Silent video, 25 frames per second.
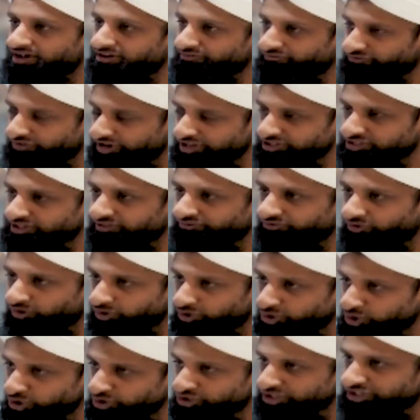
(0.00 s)
First of
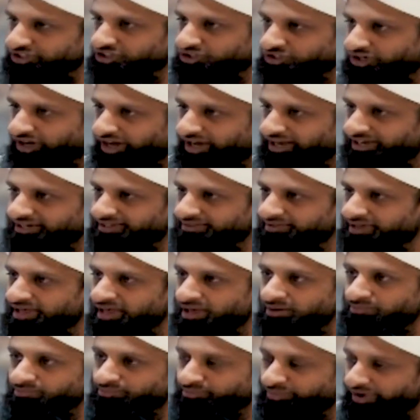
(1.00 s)
all, losing the child,
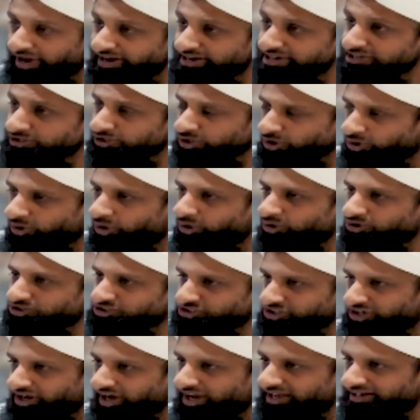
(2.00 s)
burying your own
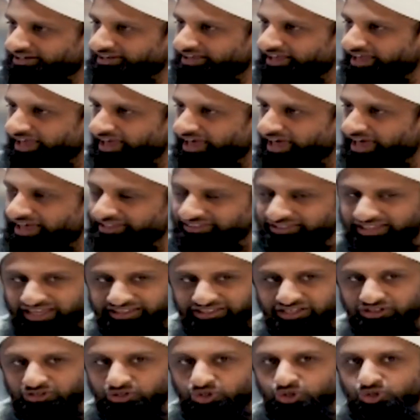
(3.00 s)
child, and then
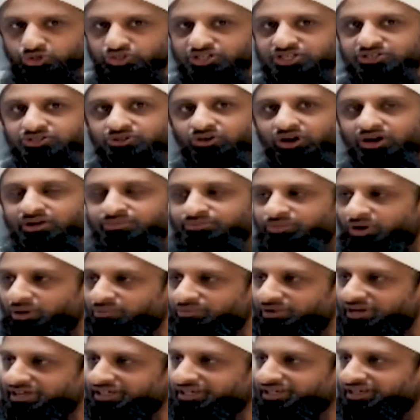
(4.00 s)
the news is gone
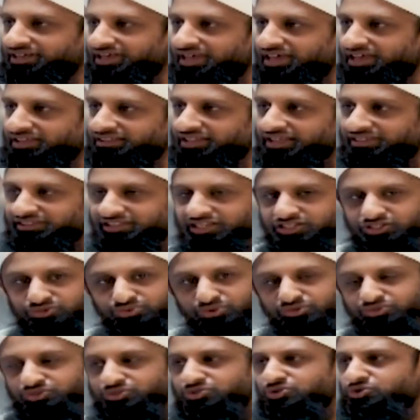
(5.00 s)
public that this
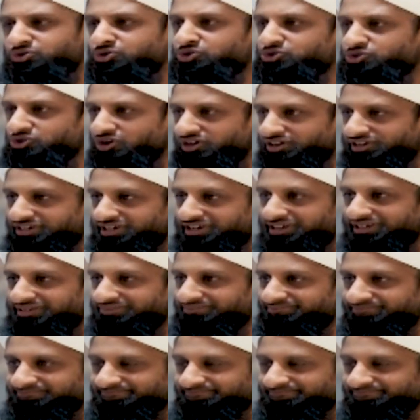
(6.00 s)
was due to drug dealing.